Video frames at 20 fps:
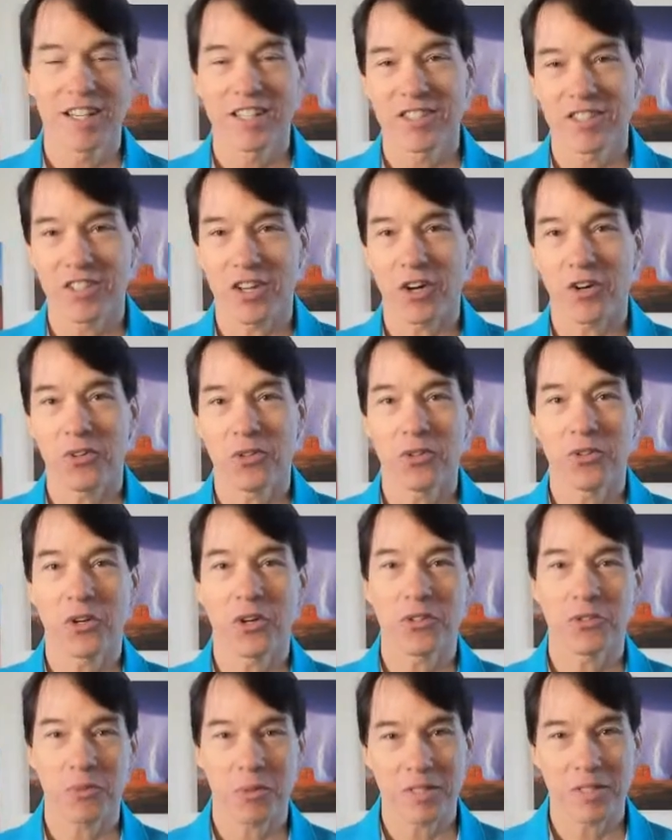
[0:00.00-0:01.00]
So who
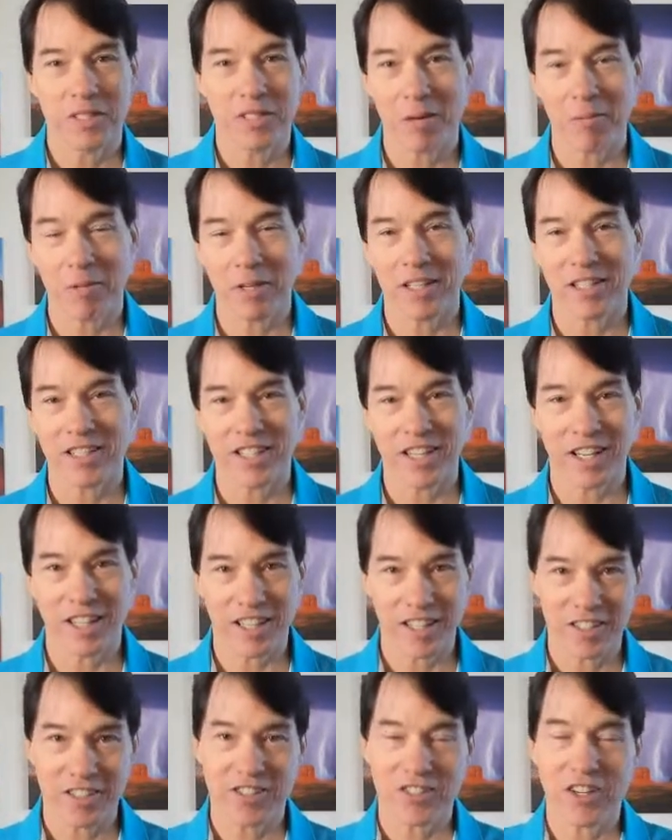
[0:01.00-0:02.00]
knows what's happening today?
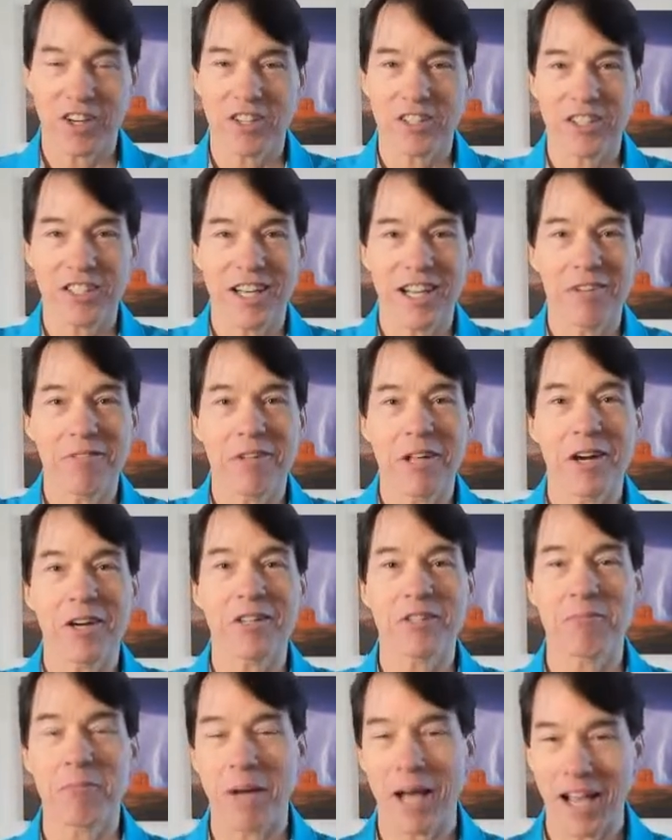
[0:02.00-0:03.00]
Let's start today with our
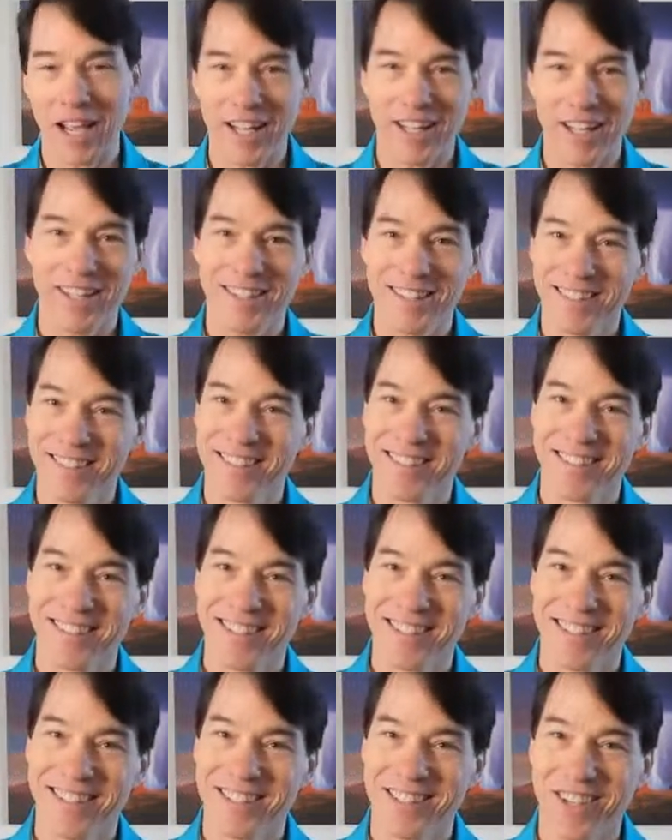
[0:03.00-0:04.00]
smile.
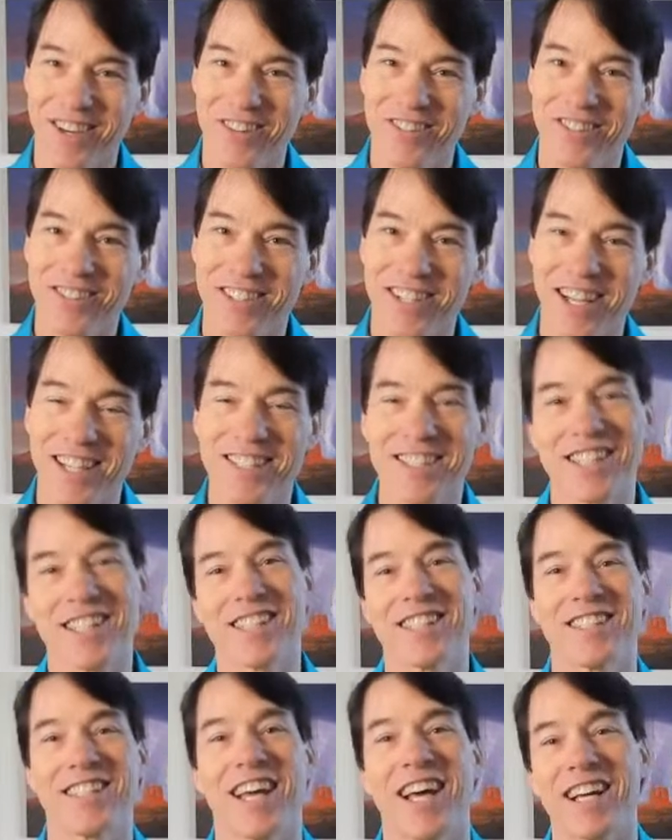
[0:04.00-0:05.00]
So if you're not
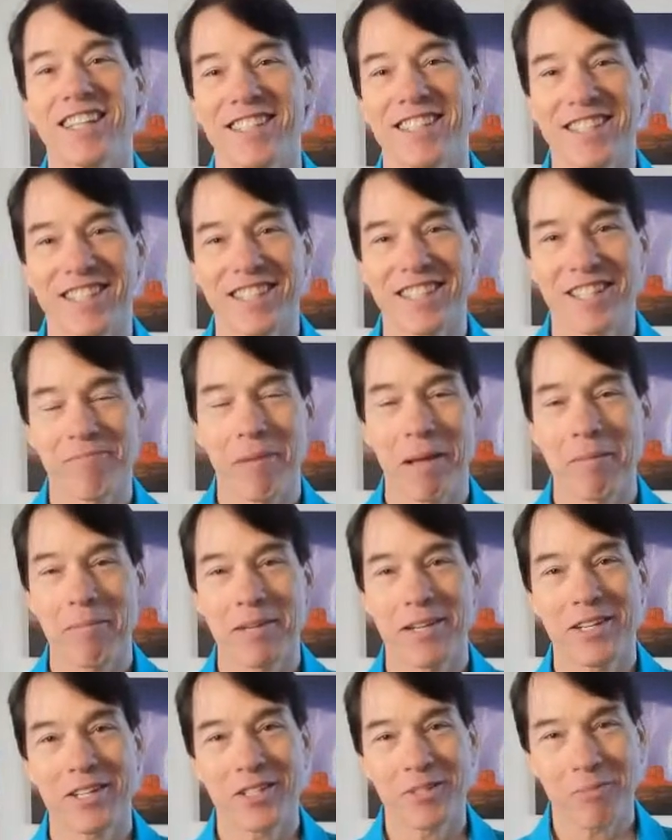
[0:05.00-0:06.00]
sending taxes in, maybe
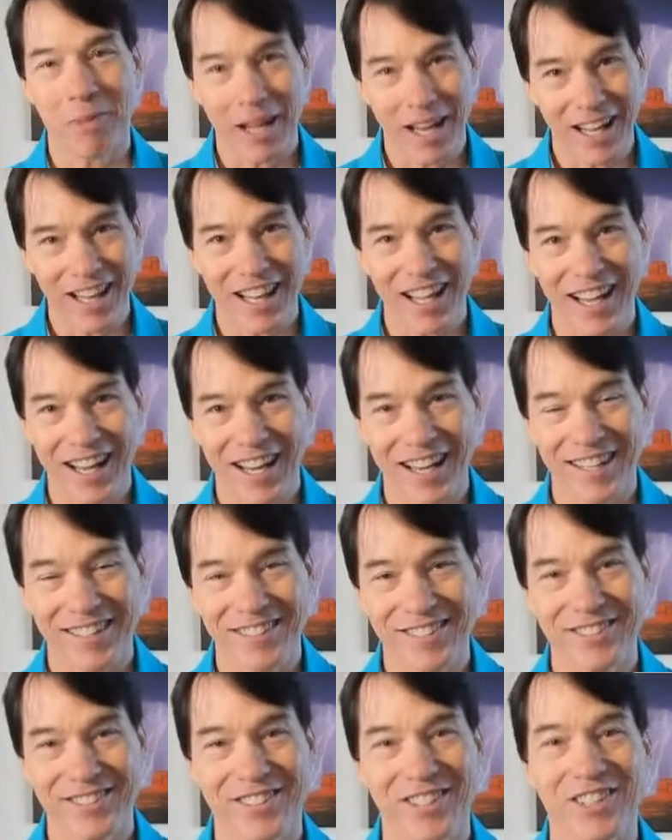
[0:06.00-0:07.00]
you're smiling.
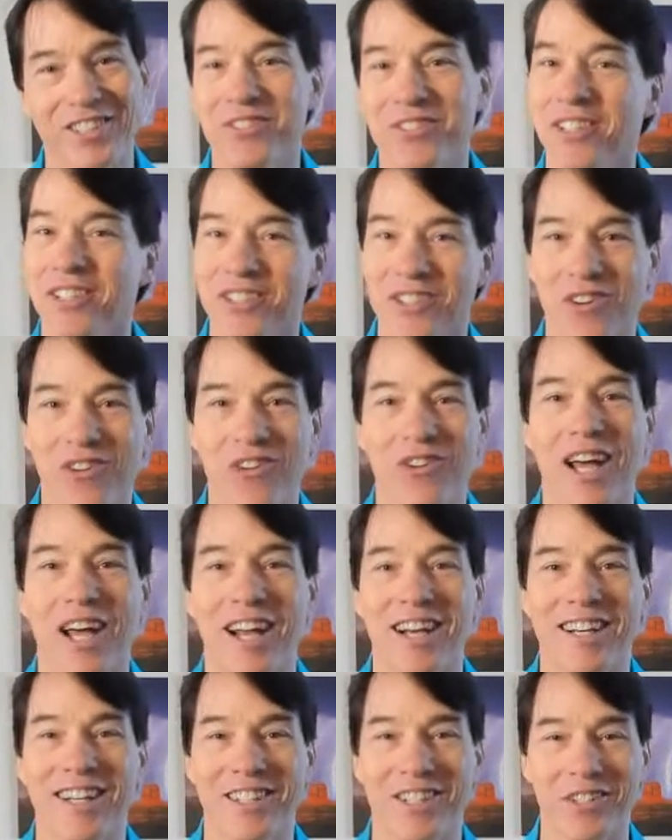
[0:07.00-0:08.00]
Who knows what's going
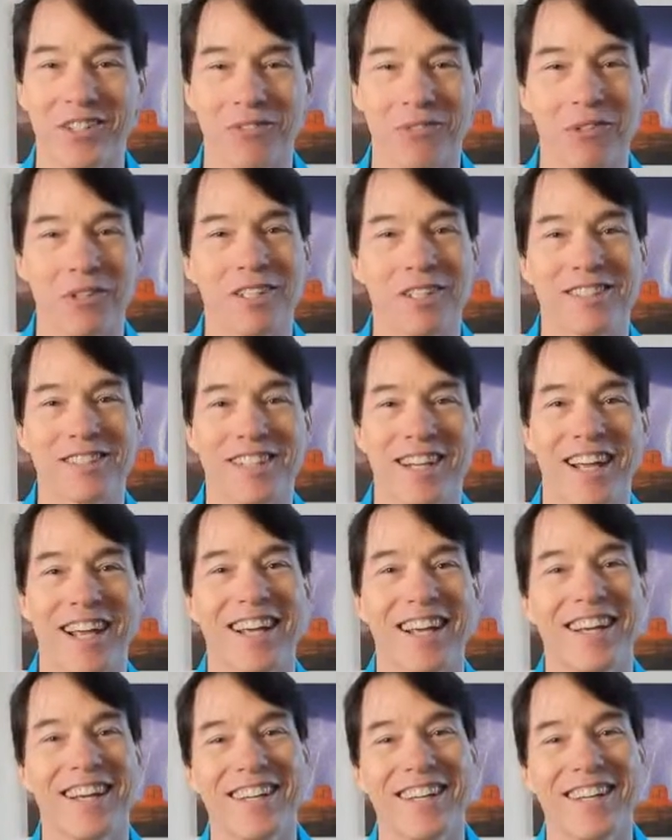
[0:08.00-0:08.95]
on in your world today?